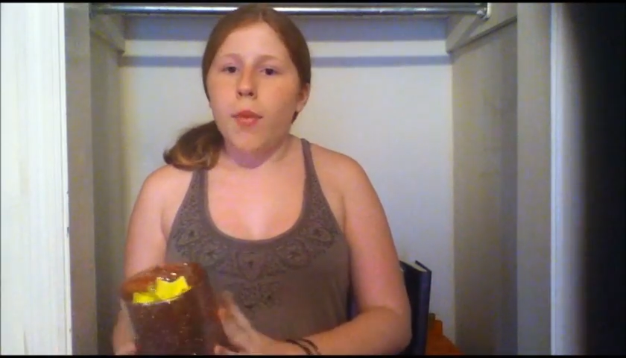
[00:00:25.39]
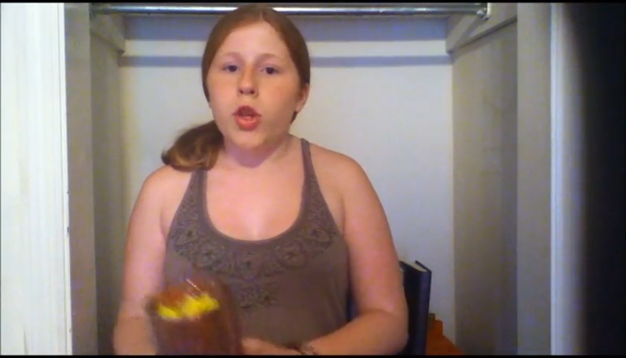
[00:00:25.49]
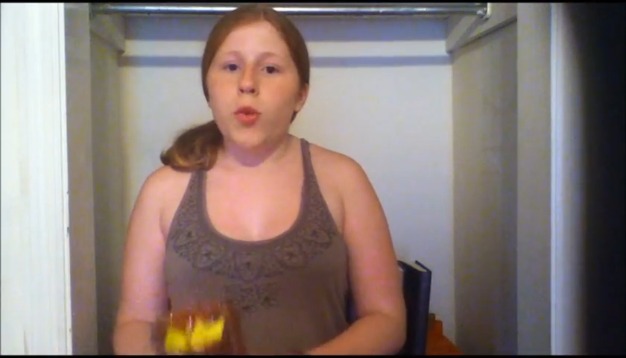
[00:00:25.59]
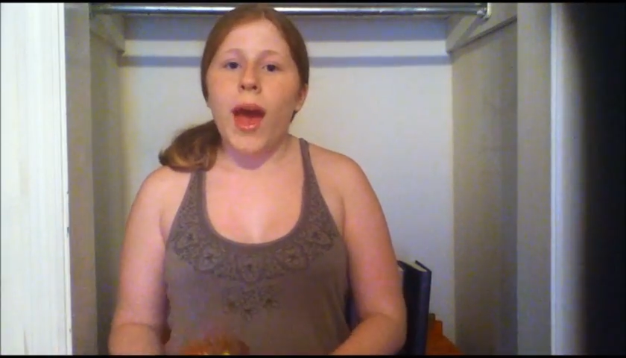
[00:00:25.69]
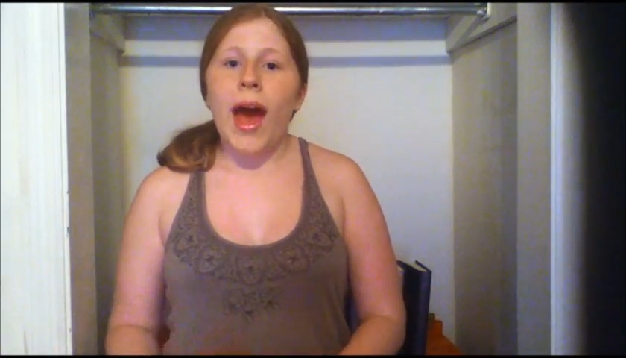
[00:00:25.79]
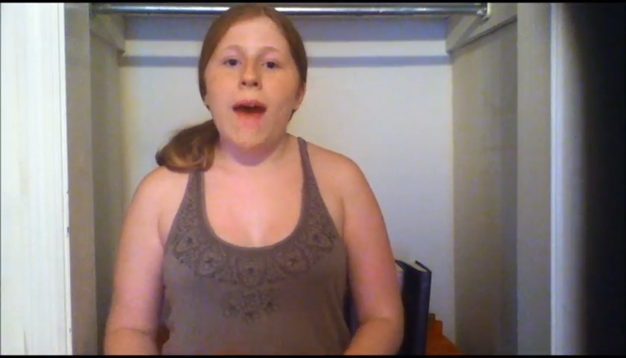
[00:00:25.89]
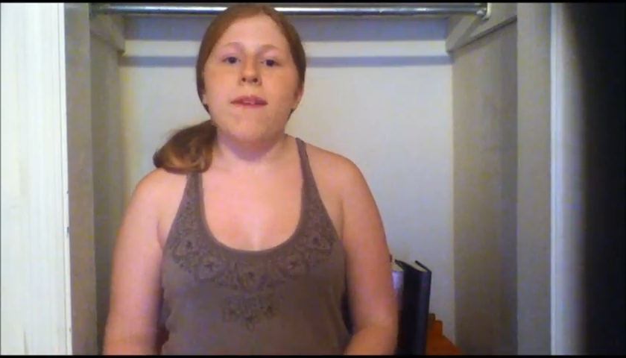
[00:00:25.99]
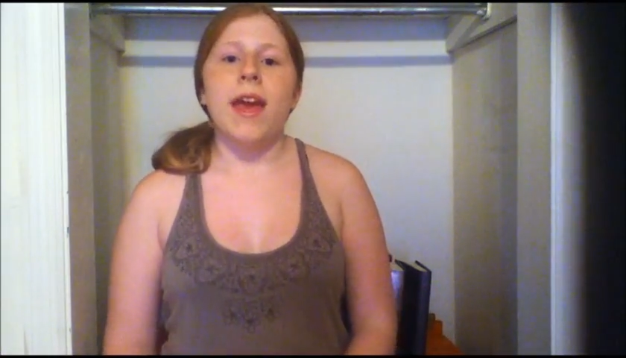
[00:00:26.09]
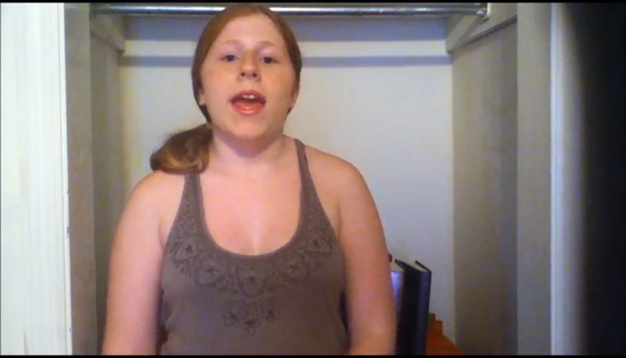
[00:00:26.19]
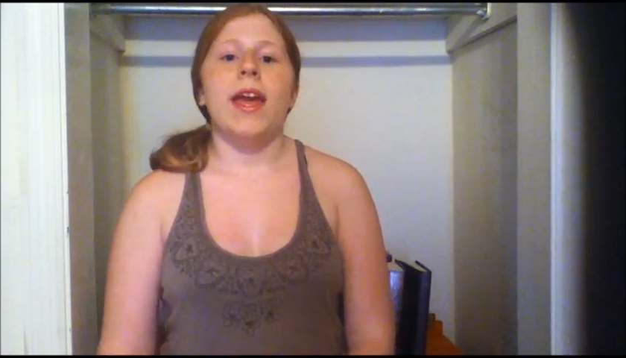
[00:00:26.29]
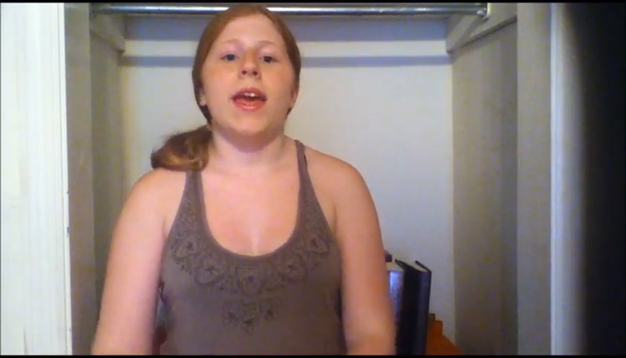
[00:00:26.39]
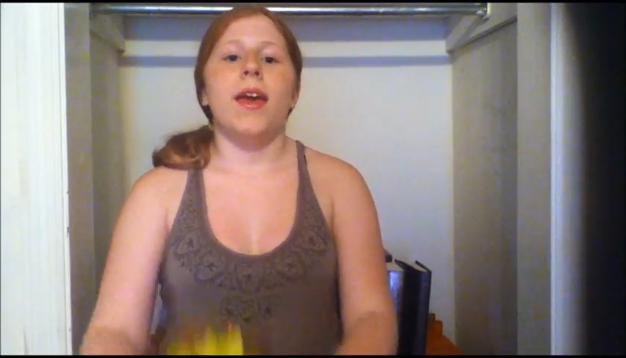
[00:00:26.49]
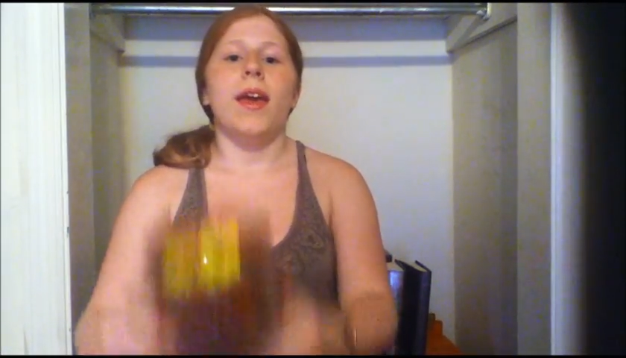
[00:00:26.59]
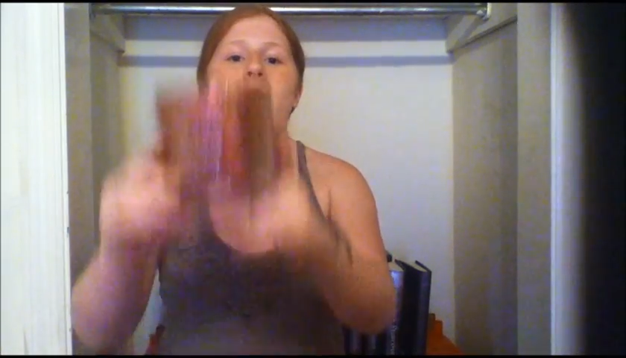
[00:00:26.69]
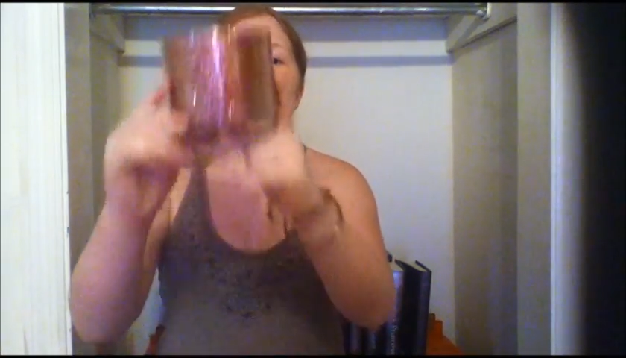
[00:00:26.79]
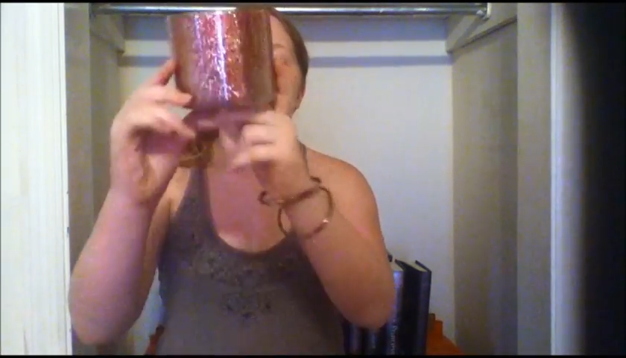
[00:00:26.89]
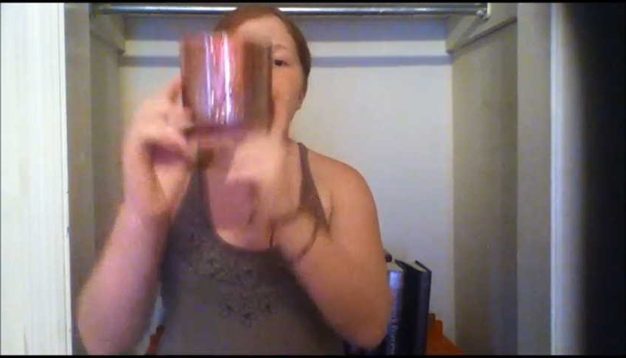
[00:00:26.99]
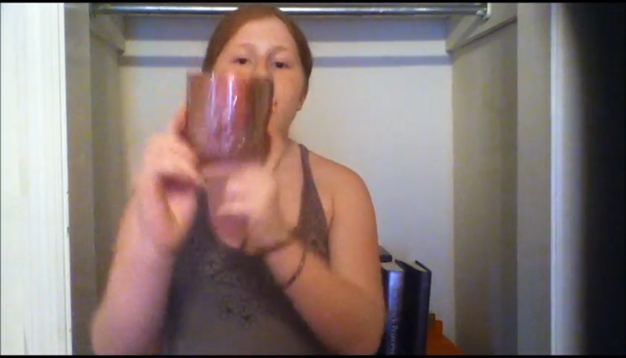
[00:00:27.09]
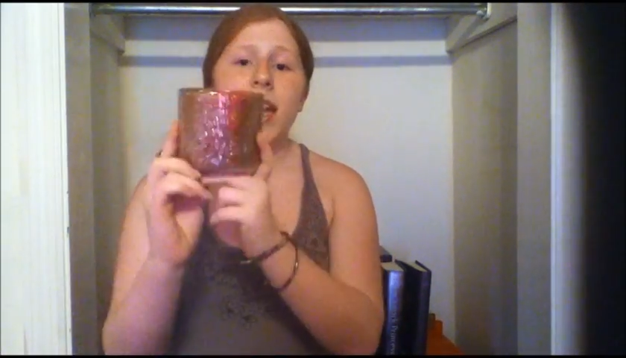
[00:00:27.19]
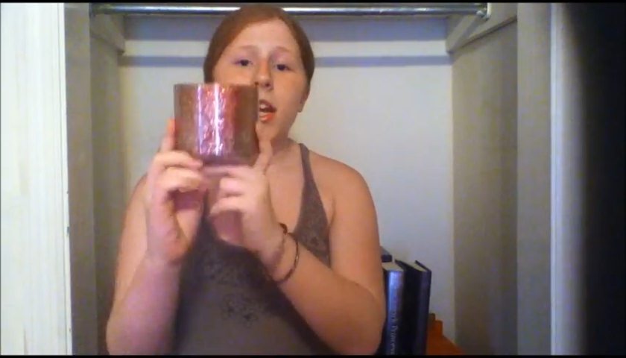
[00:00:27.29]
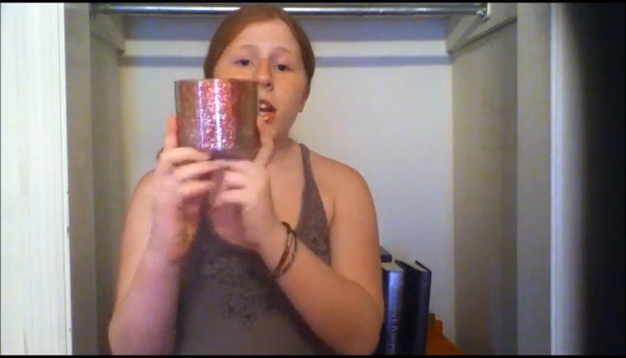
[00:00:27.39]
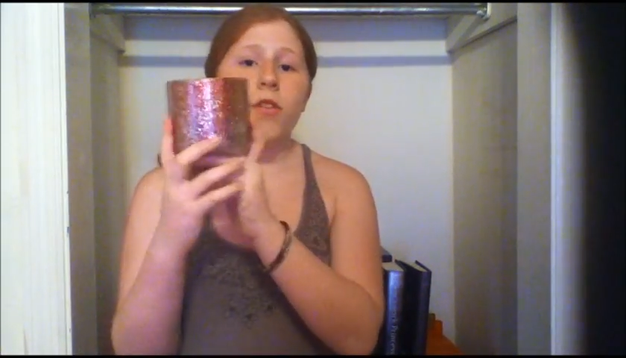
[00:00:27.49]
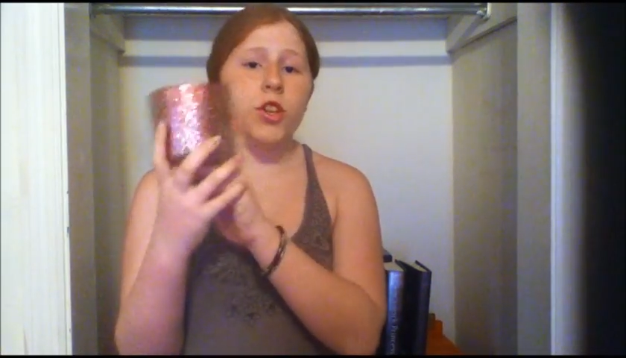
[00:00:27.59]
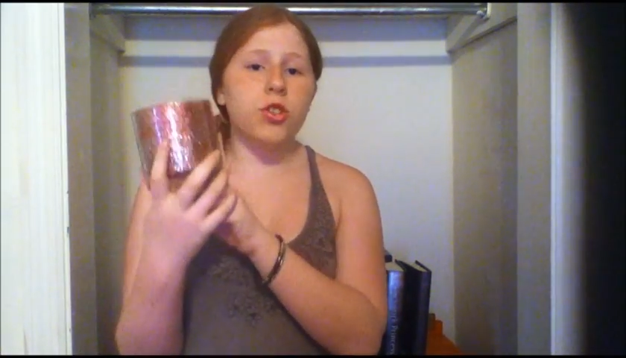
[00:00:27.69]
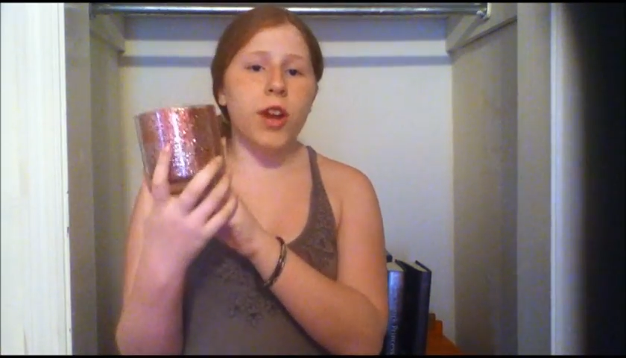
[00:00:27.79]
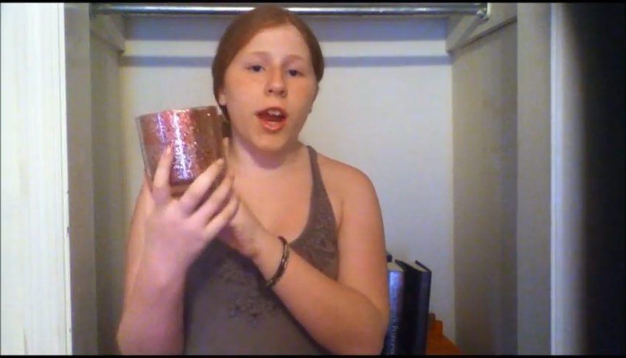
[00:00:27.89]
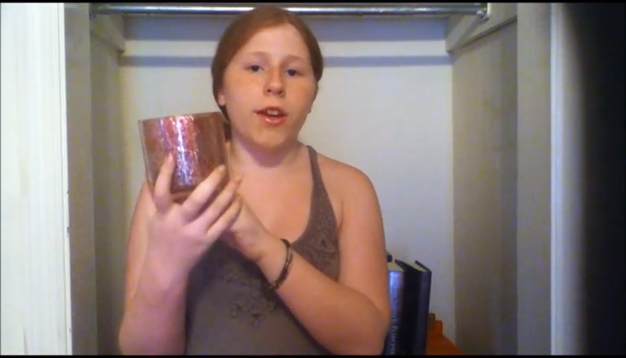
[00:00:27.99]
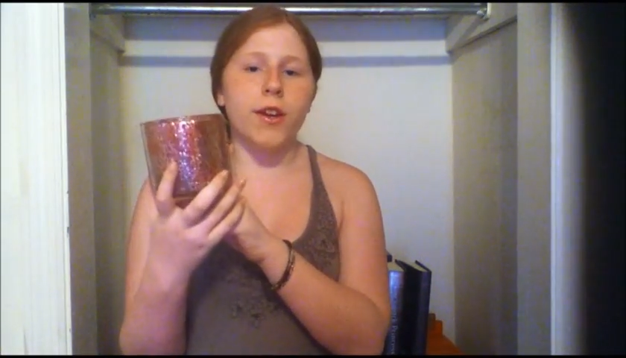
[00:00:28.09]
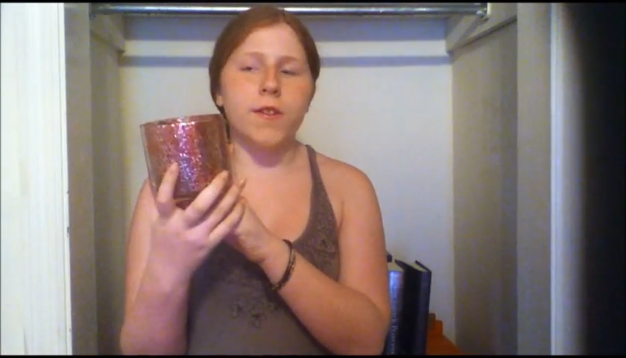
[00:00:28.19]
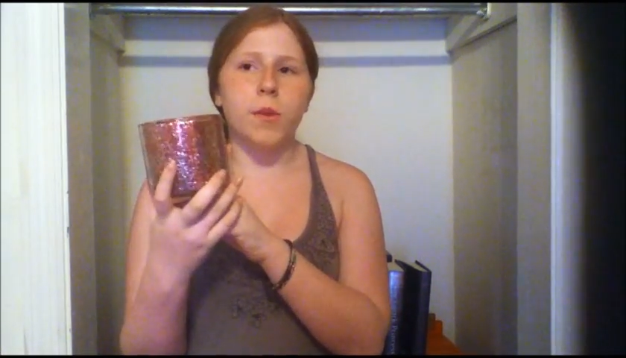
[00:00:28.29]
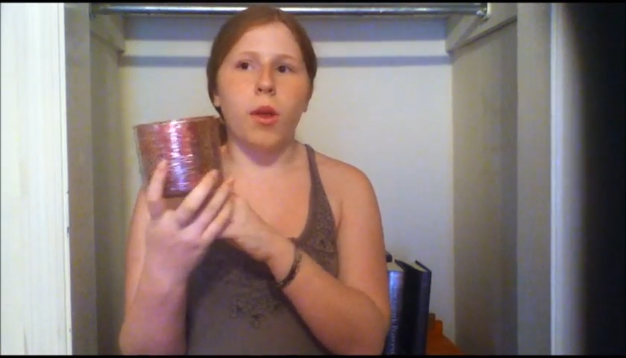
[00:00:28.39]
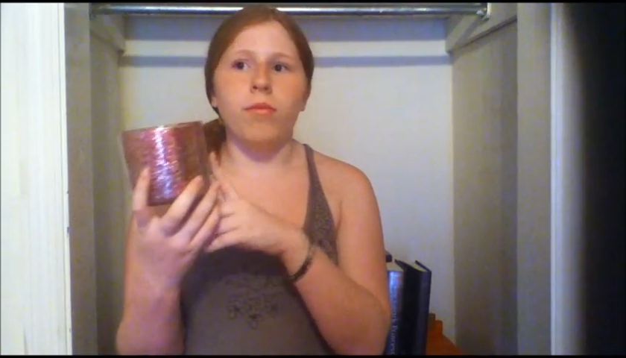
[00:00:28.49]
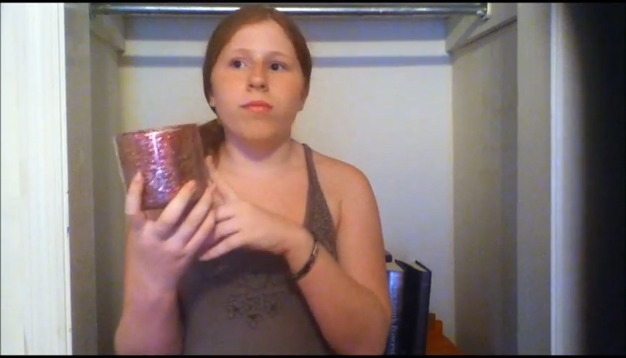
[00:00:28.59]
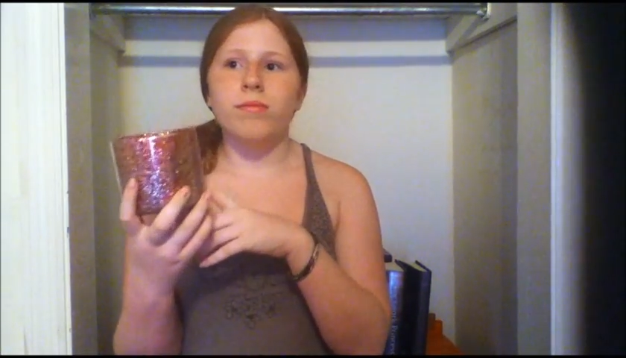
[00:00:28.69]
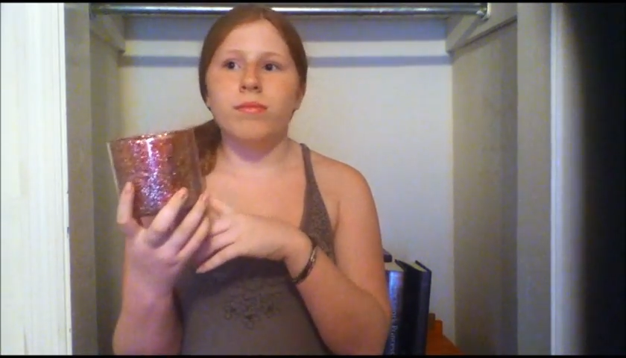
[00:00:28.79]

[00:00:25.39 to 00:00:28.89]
you have a container of fictional characters. Well,